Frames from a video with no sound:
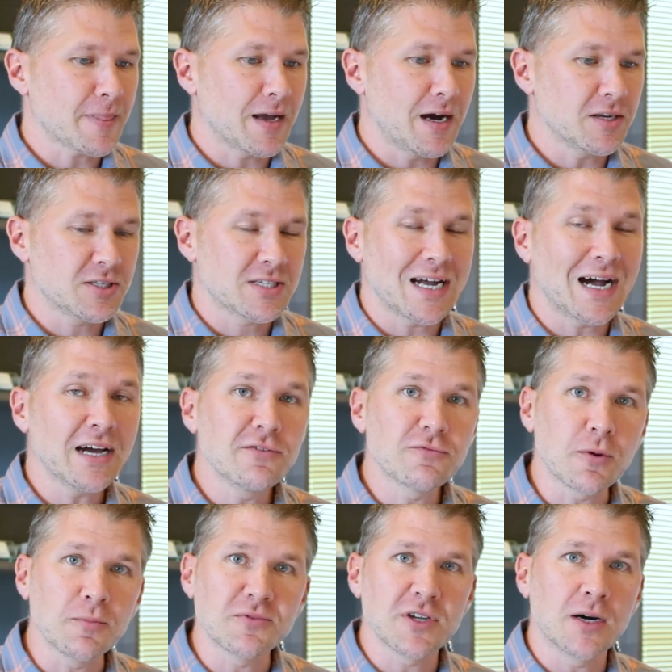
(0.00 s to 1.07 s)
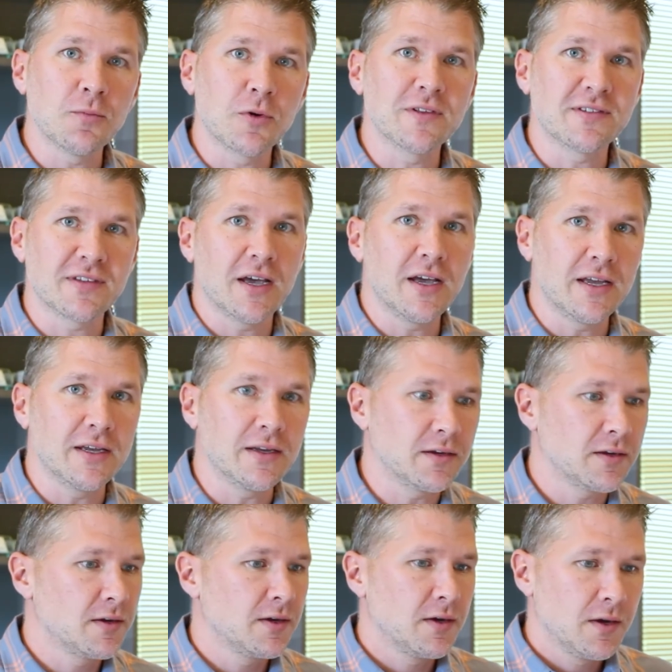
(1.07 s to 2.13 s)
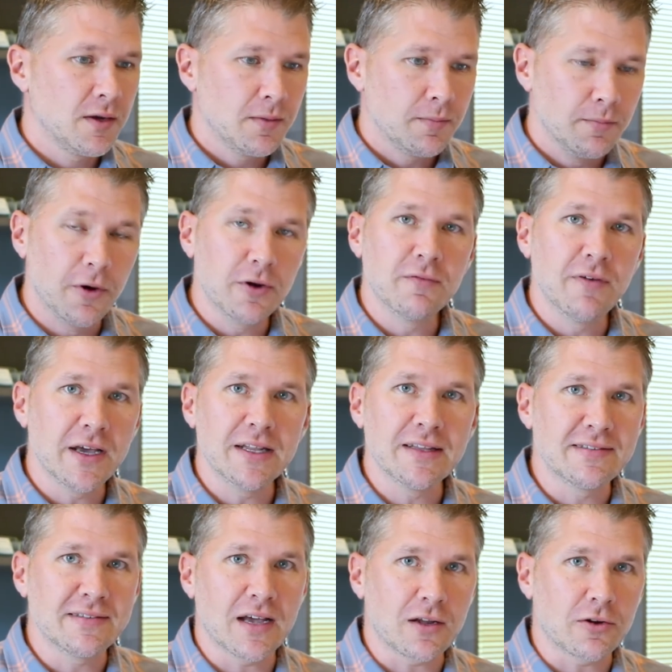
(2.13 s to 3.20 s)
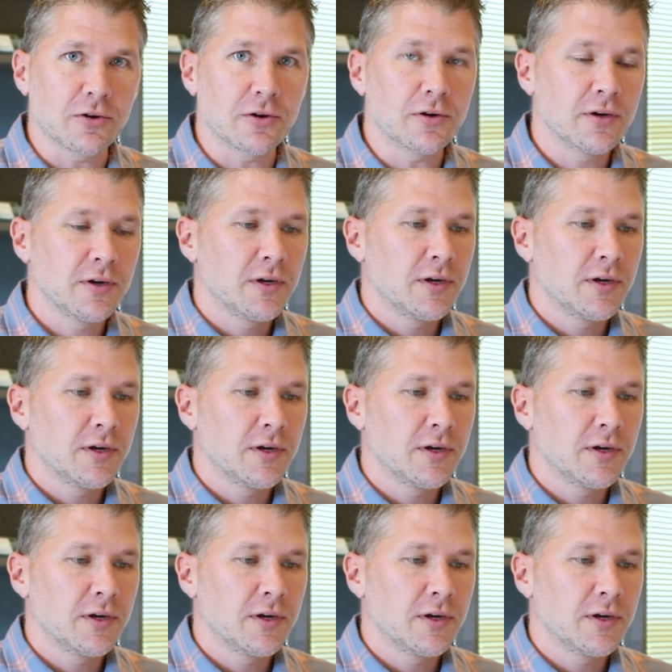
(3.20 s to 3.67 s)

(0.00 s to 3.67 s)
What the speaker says: Aside from someone saying motivated seller,